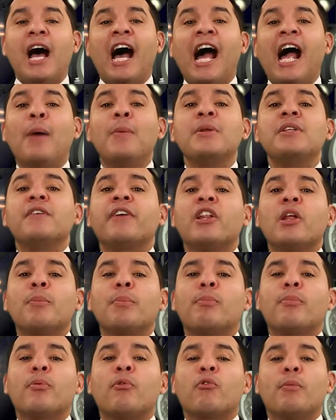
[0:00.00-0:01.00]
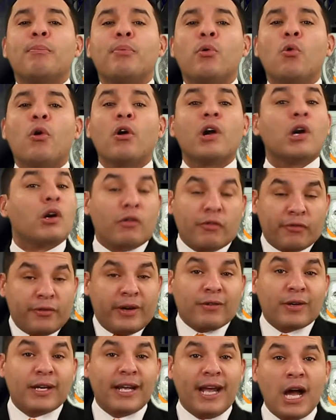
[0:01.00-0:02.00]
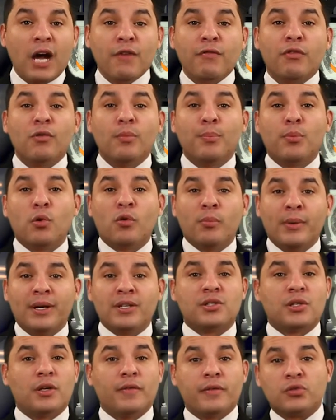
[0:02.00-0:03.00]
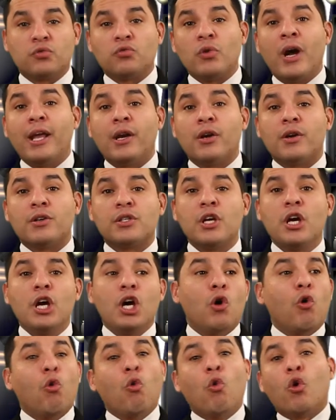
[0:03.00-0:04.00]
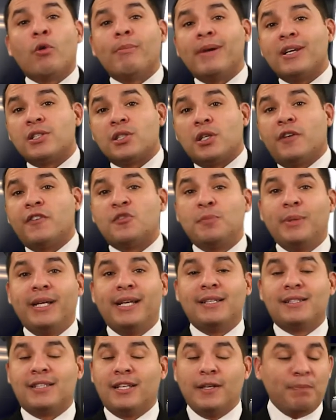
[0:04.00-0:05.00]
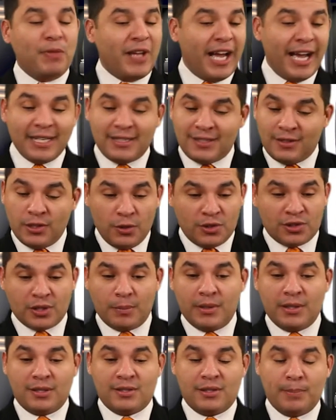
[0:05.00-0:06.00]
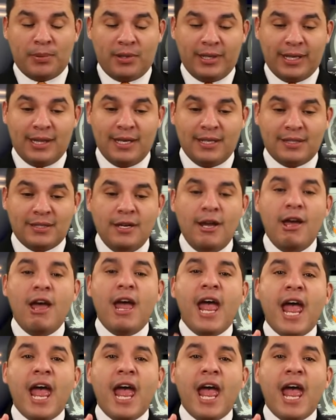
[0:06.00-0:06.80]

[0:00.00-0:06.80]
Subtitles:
I would develop a report, or if I already have a report with my service writers or my service BDC, I'd do something simple like this.